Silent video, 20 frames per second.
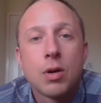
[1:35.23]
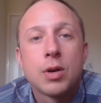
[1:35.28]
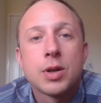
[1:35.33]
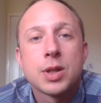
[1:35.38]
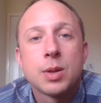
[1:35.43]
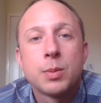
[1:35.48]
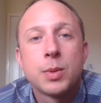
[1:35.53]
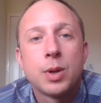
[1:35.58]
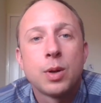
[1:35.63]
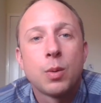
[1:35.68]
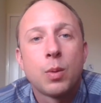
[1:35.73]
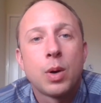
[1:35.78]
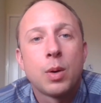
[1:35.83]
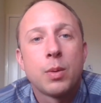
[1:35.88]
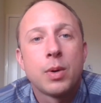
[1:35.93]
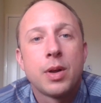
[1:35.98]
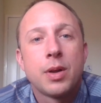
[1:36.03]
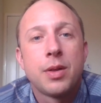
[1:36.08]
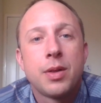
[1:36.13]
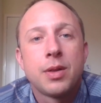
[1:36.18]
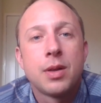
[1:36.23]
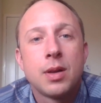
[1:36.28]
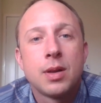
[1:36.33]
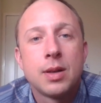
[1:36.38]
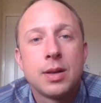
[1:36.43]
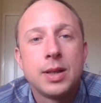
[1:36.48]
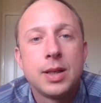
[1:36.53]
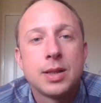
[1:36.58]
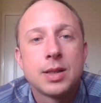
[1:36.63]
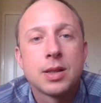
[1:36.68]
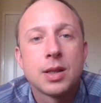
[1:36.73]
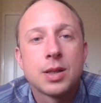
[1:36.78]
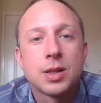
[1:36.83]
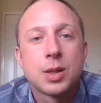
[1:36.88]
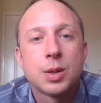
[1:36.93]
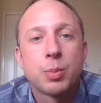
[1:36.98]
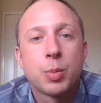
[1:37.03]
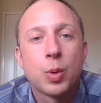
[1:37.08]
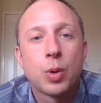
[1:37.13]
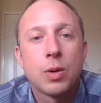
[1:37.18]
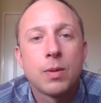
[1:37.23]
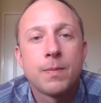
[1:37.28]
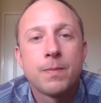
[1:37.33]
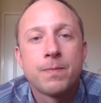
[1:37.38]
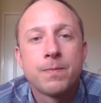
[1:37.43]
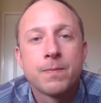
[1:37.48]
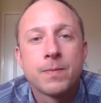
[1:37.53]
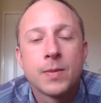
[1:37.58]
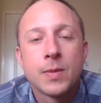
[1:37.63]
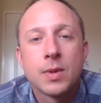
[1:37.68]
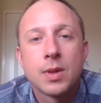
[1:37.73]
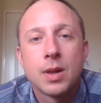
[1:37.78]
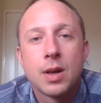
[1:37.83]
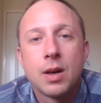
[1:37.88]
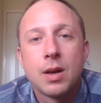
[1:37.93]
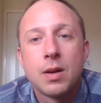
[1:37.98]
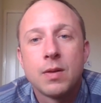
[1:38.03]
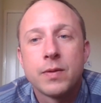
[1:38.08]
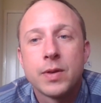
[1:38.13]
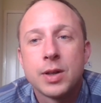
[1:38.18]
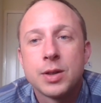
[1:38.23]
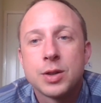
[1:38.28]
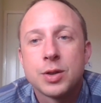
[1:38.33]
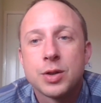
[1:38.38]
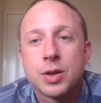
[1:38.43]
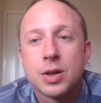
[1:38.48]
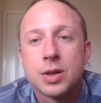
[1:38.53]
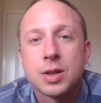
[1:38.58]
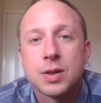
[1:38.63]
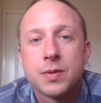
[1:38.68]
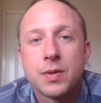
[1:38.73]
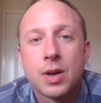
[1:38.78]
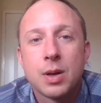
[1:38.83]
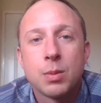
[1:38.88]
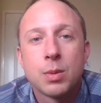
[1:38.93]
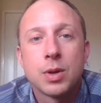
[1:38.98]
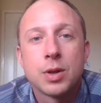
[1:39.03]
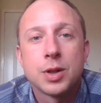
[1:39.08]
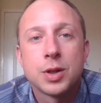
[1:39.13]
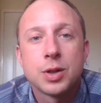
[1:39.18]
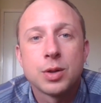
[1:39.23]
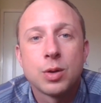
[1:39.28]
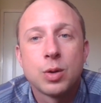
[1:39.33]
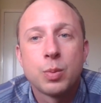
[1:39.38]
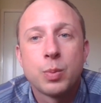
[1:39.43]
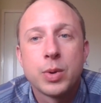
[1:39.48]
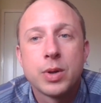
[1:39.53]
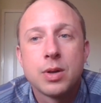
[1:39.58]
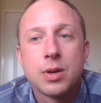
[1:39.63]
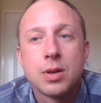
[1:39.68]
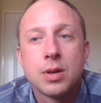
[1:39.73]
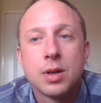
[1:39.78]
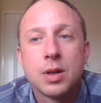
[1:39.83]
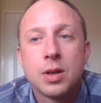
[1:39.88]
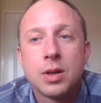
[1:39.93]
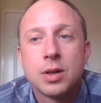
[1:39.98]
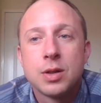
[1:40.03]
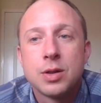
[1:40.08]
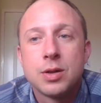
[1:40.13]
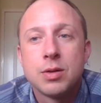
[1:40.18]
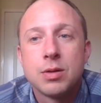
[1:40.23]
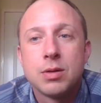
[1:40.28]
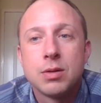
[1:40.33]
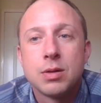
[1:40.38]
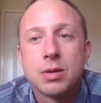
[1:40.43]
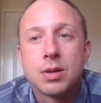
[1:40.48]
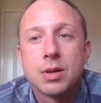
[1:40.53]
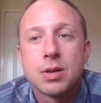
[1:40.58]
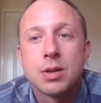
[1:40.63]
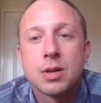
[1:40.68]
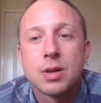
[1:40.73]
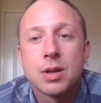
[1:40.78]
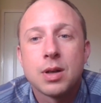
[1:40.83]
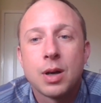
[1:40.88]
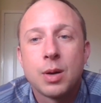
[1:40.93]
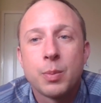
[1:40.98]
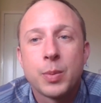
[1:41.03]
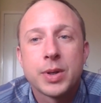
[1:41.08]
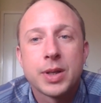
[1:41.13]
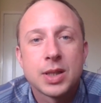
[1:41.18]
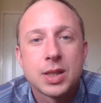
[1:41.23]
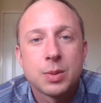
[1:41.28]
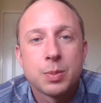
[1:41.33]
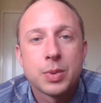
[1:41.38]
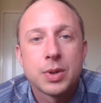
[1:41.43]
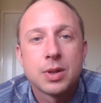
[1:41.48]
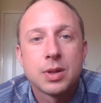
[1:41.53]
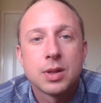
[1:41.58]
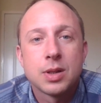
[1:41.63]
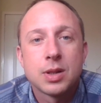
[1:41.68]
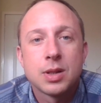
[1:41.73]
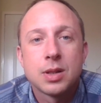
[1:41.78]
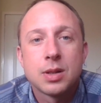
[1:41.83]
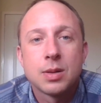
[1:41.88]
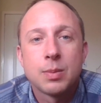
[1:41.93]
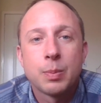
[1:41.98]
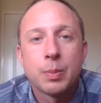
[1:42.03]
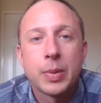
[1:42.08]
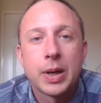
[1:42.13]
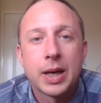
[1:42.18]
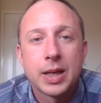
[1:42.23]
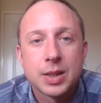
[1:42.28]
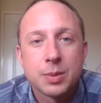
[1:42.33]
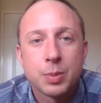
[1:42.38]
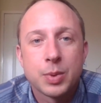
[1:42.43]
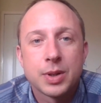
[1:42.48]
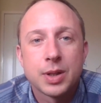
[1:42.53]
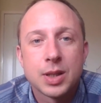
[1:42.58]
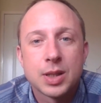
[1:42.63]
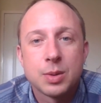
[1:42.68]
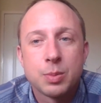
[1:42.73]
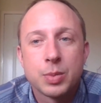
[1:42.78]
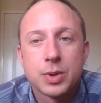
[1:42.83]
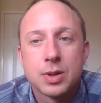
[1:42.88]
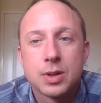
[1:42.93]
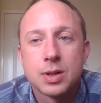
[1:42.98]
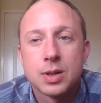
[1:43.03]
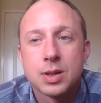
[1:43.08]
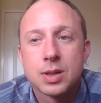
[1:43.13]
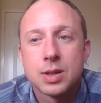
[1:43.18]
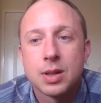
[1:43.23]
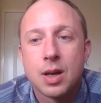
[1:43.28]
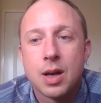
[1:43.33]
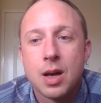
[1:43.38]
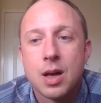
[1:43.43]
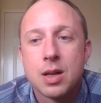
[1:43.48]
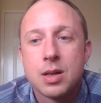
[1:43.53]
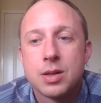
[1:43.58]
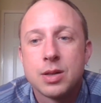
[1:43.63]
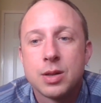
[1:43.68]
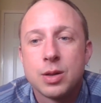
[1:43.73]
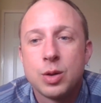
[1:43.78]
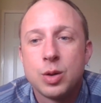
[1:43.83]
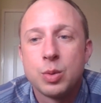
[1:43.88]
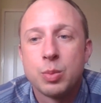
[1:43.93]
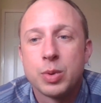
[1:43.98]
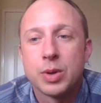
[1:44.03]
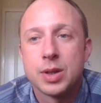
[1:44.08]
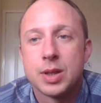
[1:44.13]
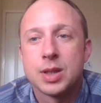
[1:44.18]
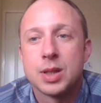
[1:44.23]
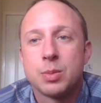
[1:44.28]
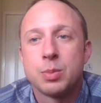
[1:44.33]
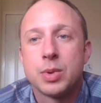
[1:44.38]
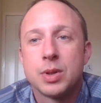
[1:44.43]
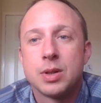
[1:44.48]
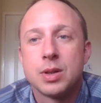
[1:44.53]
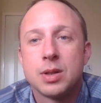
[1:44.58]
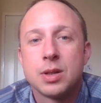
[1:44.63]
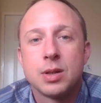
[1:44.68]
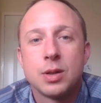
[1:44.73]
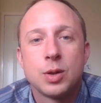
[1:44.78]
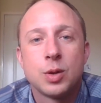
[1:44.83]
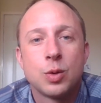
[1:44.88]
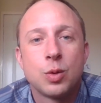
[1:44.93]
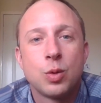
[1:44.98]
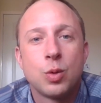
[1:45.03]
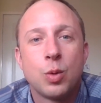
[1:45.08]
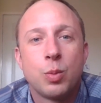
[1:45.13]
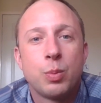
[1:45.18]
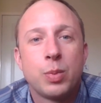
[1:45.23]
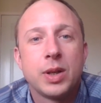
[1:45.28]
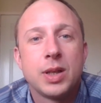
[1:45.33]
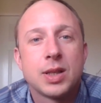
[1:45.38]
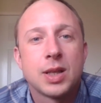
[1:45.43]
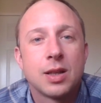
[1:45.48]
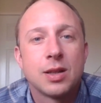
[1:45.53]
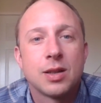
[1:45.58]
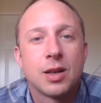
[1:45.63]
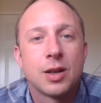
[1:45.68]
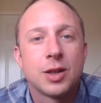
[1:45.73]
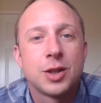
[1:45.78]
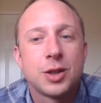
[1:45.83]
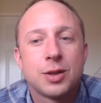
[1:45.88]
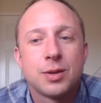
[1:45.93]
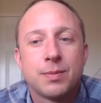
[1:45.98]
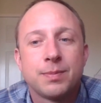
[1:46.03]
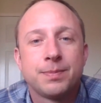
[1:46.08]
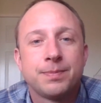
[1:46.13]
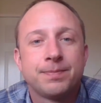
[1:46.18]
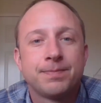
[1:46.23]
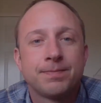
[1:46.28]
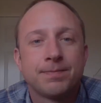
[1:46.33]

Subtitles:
or somebody you work with needs this support, then Venture Trust is very much open to current participants, past participants, and to new participants. So please get in touch.